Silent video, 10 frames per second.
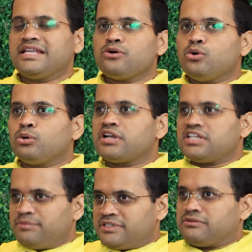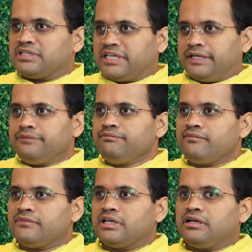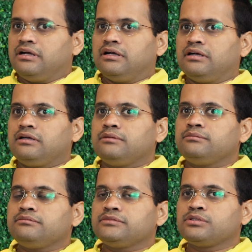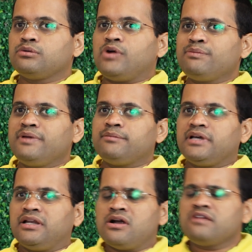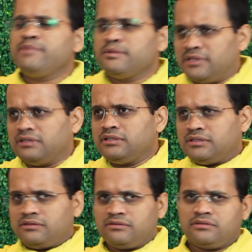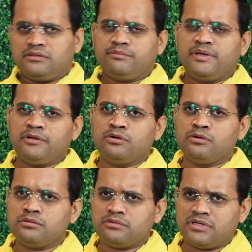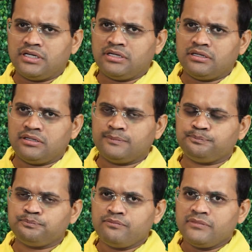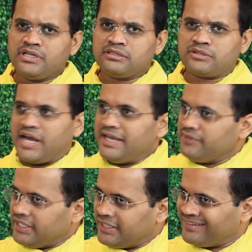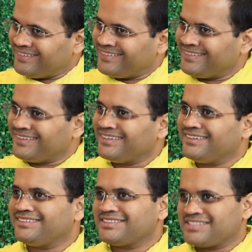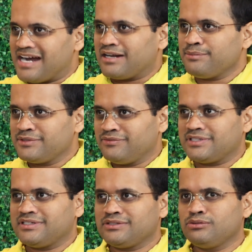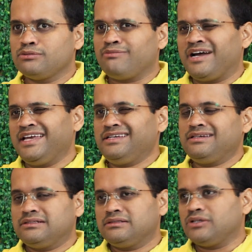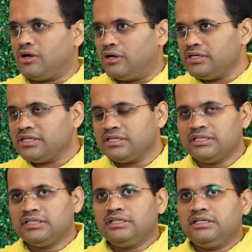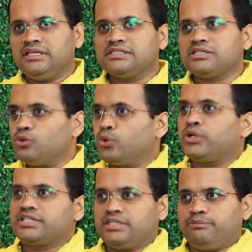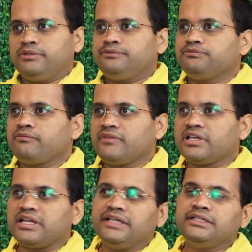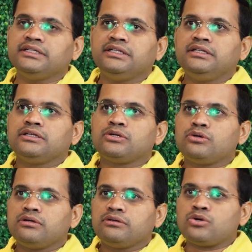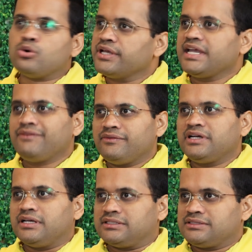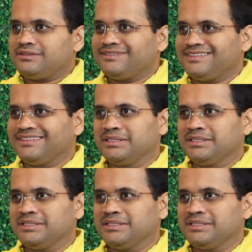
I think ownership is one thing. So what a lot of people who thrive in startups versus who might not is the ownership, right? Coding everyone does.